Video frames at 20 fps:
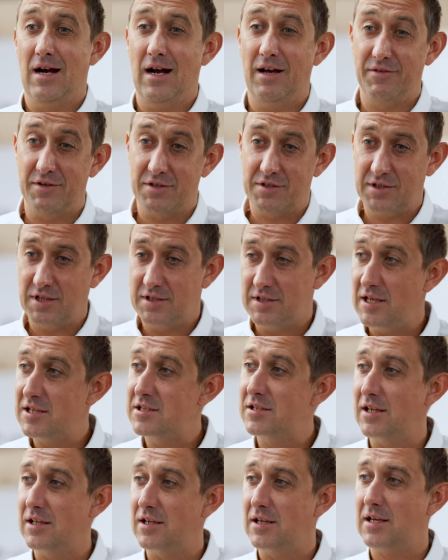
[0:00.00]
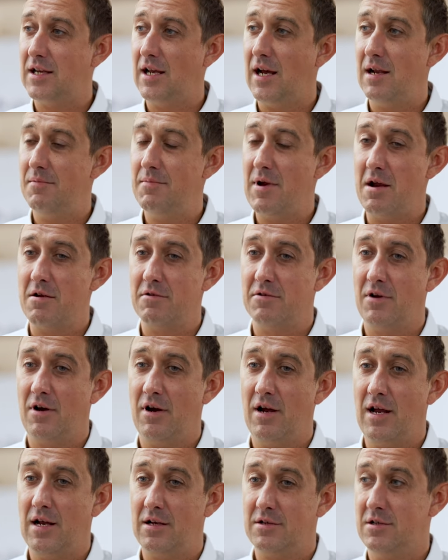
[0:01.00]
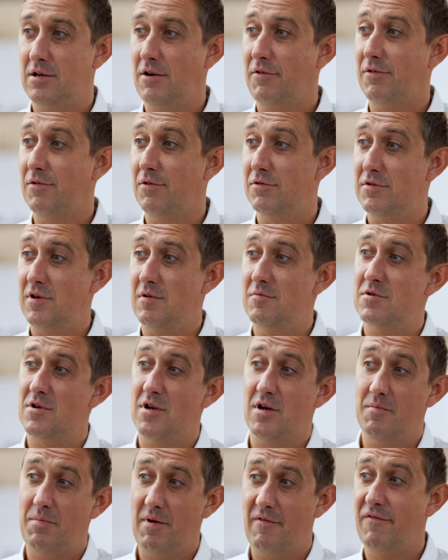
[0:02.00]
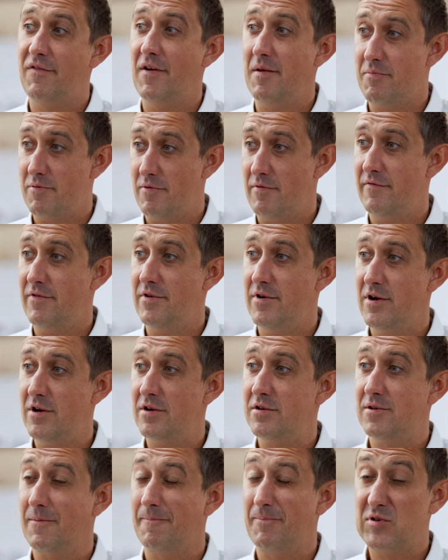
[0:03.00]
And the statistic that came out, I actually thought it was going to be flip reverse.